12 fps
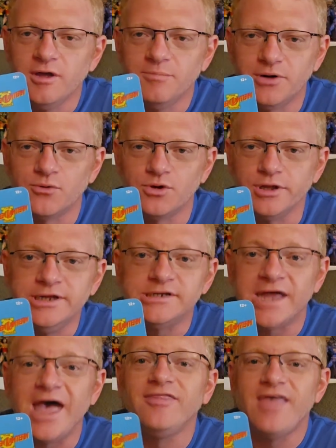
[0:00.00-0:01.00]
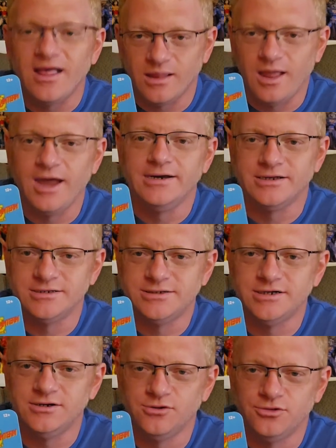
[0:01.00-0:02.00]
been released had that line
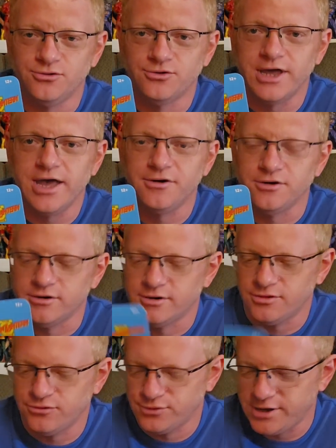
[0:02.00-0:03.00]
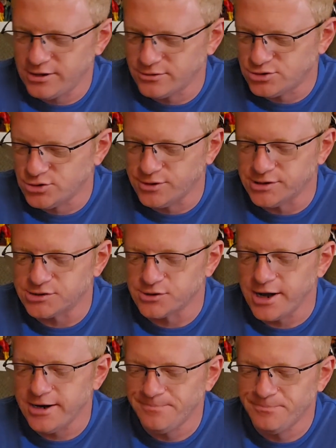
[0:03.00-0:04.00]
continued through Kenner Toys,
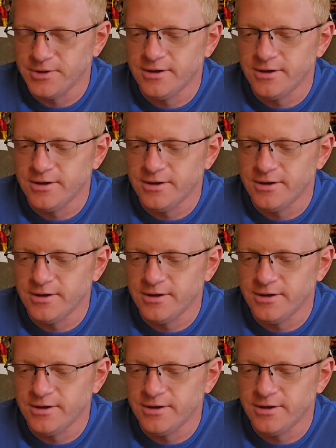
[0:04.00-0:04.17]
right?